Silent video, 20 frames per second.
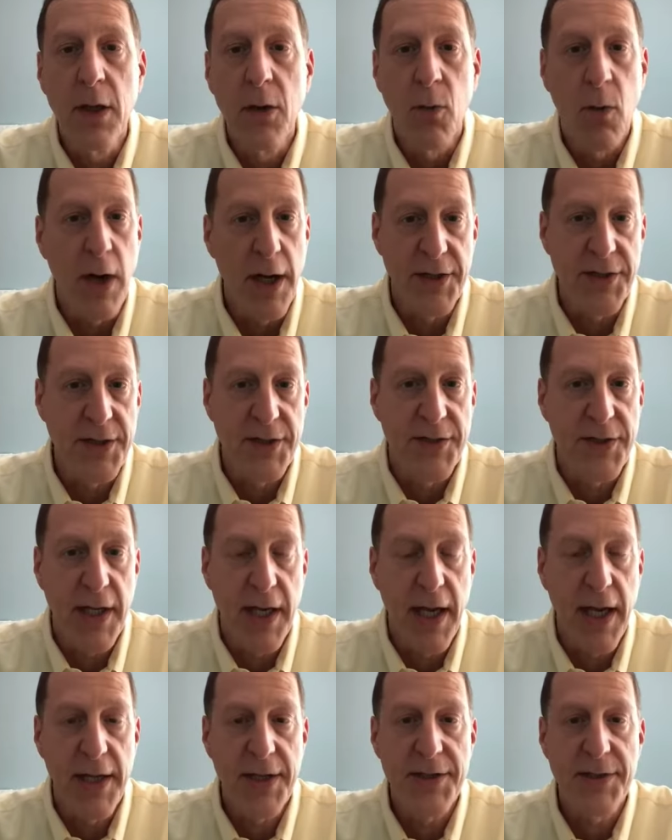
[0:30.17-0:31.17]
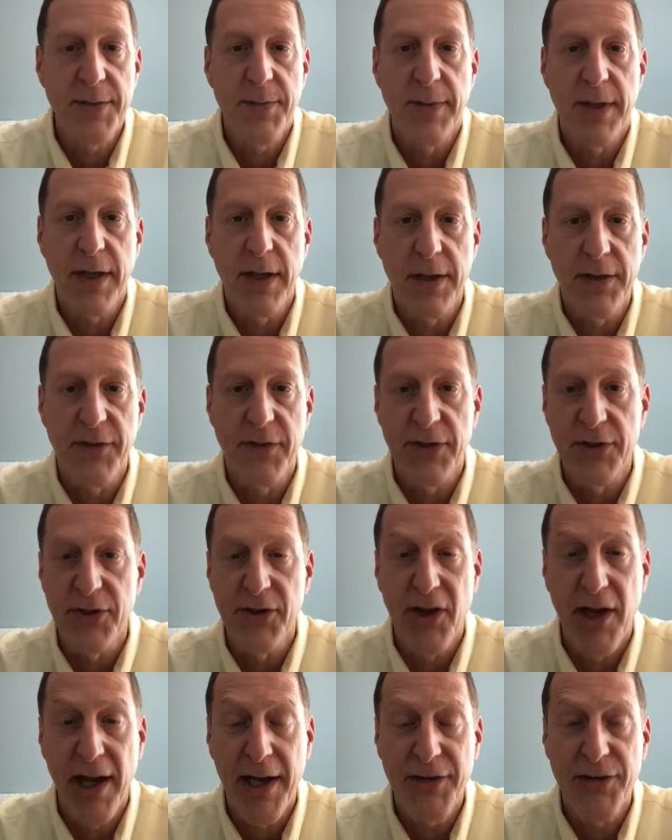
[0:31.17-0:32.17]
Why is this the case? Because
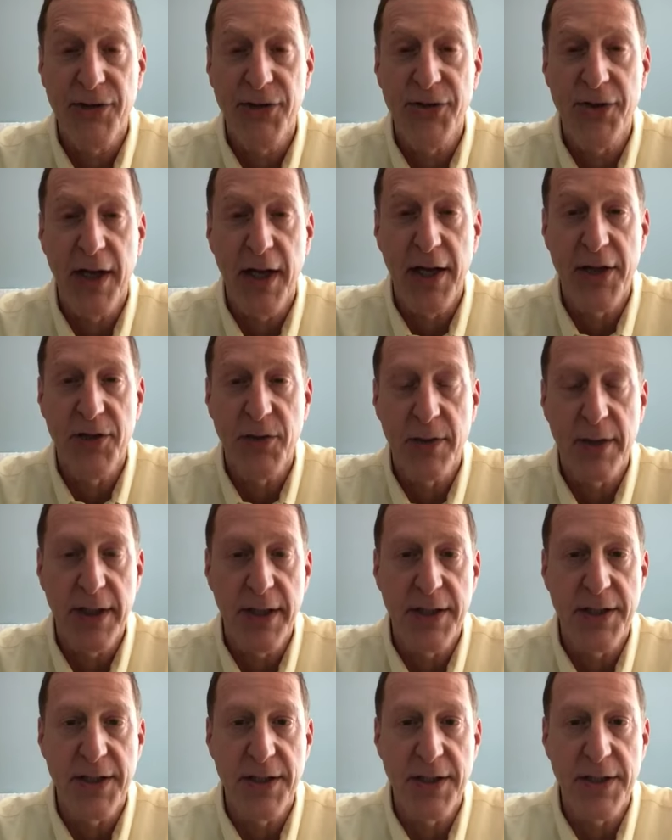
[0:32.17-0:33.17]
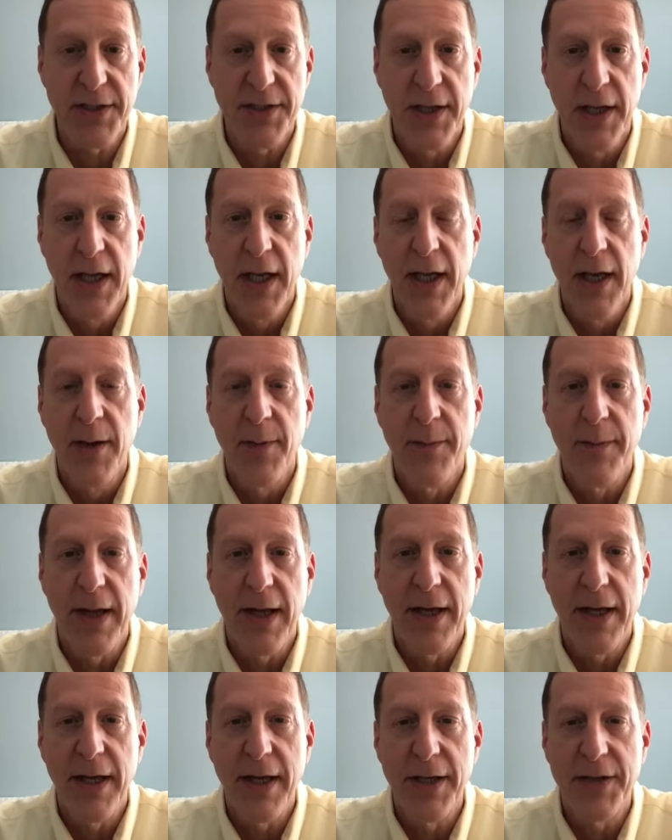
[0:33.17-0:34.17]
physical exercise releases
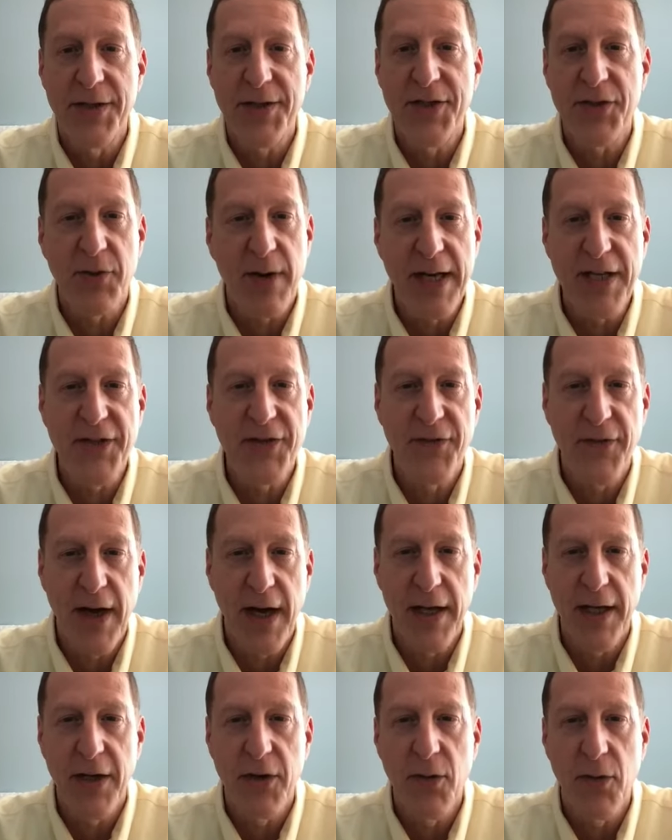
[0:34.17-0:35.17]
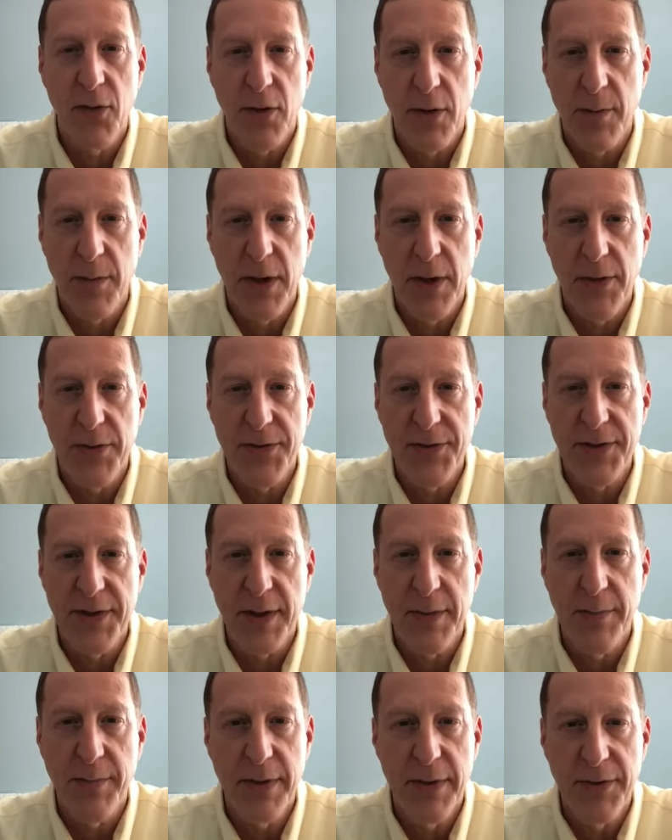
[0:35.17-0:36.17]
many stress fighting hormones
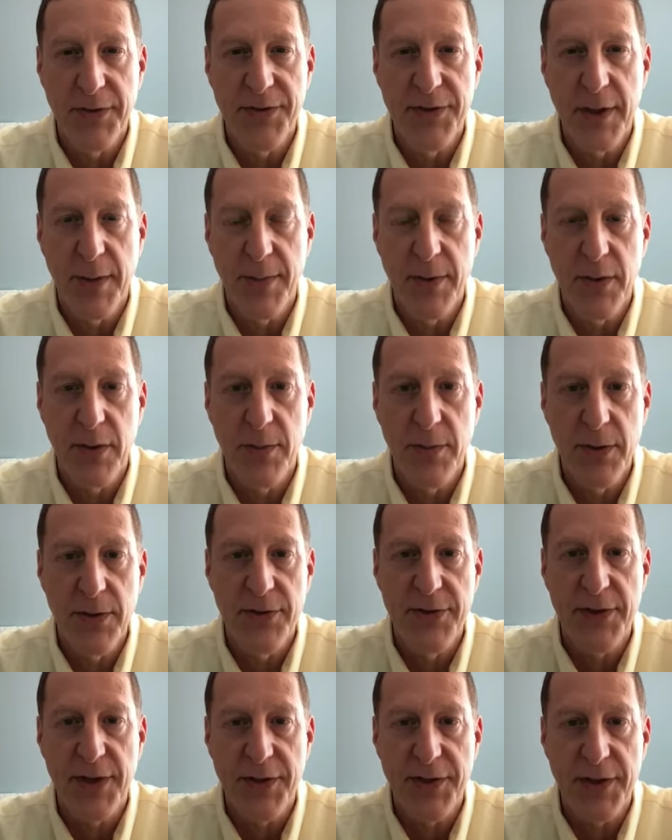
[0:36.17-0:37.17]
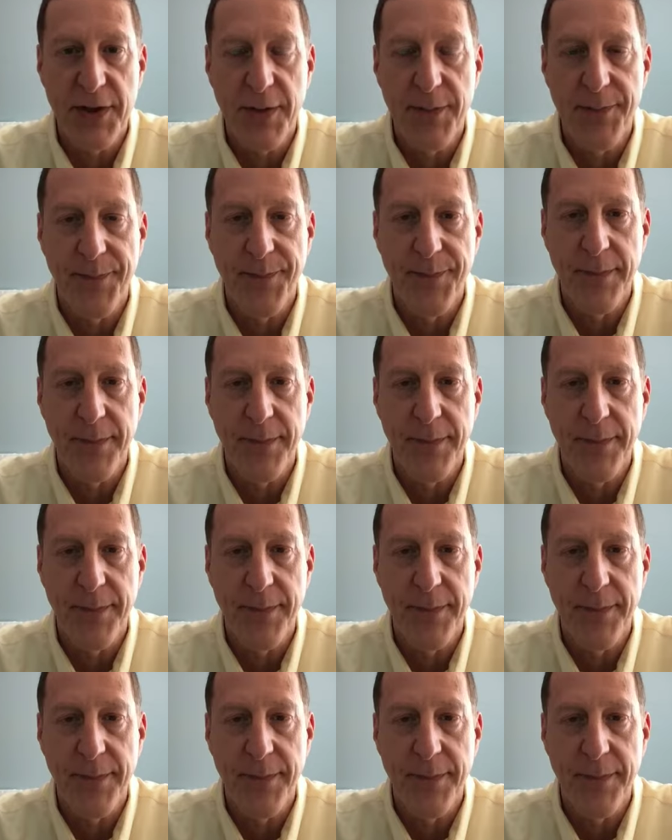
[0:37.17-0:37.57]
and builds up your immune system.